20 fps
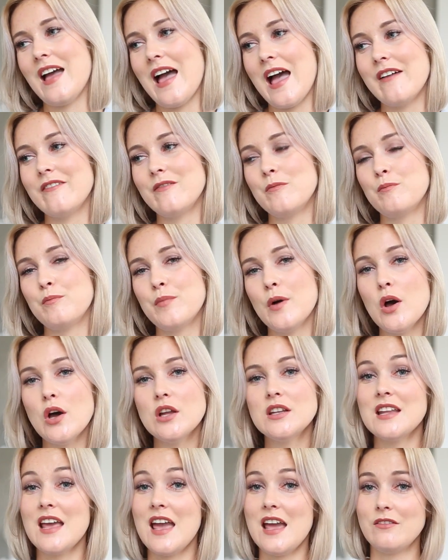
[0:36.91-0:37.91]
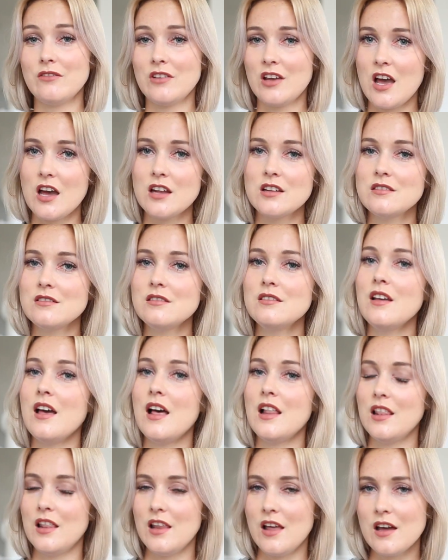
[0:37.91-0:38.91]
I've bought and gotten
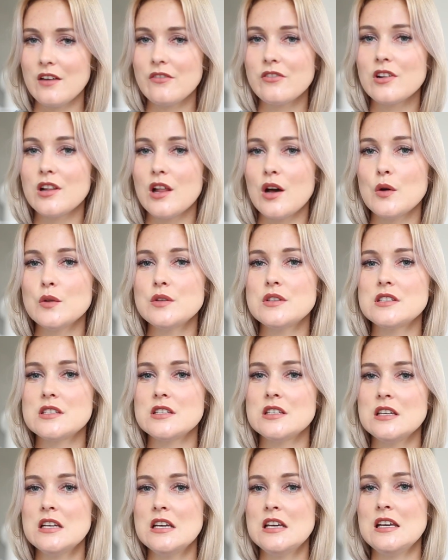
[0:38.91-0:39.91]
a lot of clothes